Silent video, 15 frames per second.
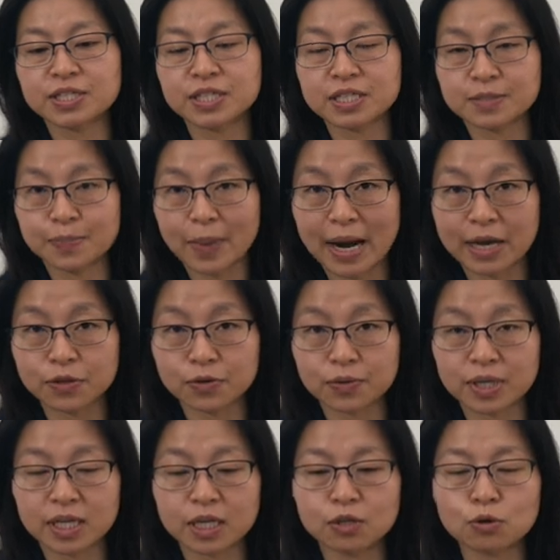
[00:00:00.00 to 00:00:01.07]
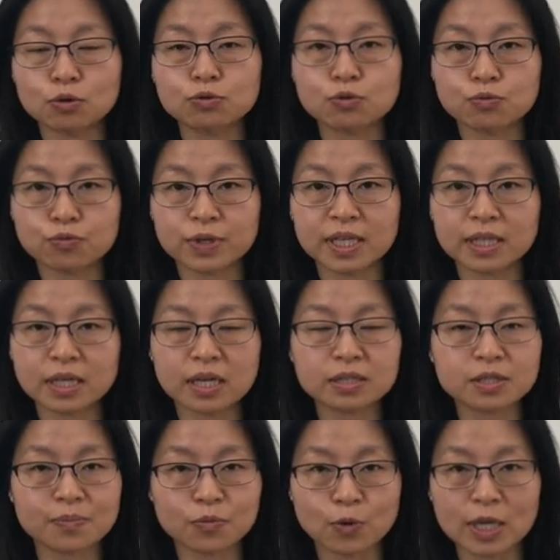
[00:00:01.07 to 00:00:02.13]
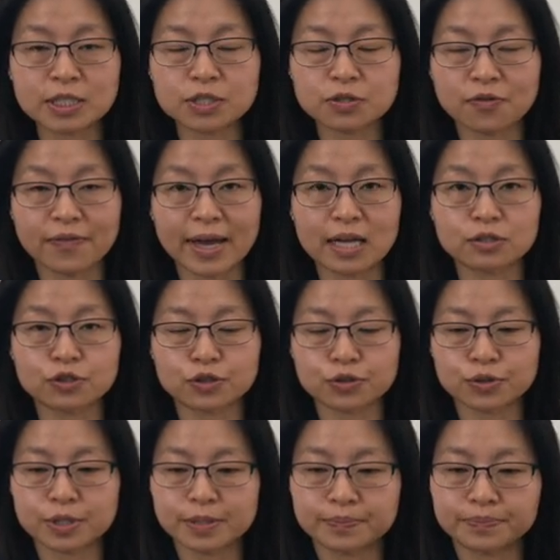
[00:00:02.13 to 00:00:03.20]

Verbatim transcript: this binary in order to read some register values